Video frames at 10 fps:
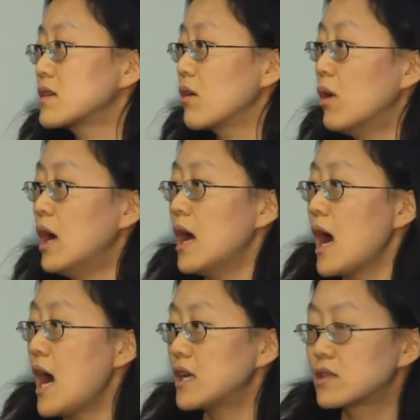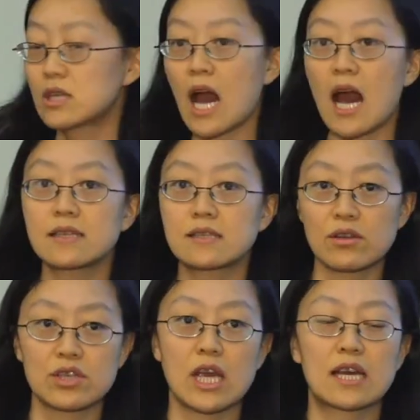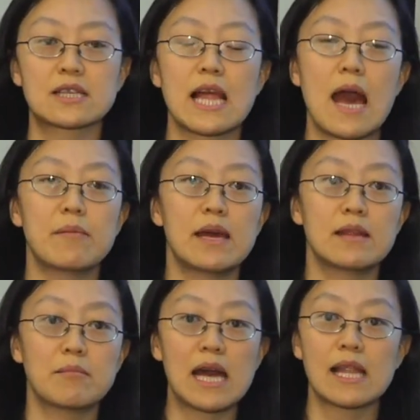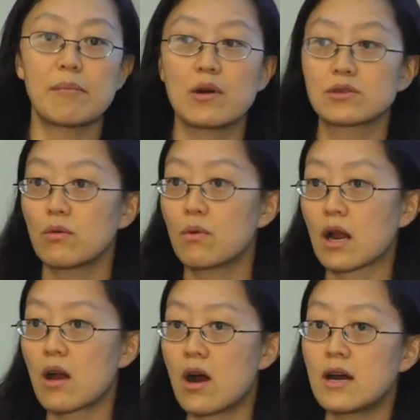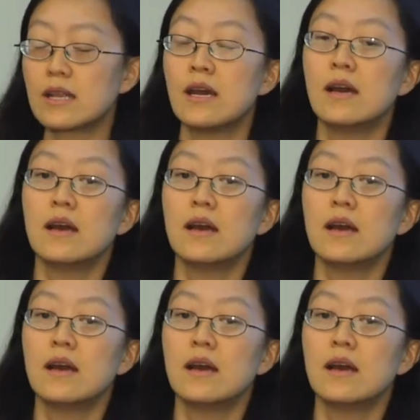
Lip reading: So Todd Solchek's lab and my lab also work on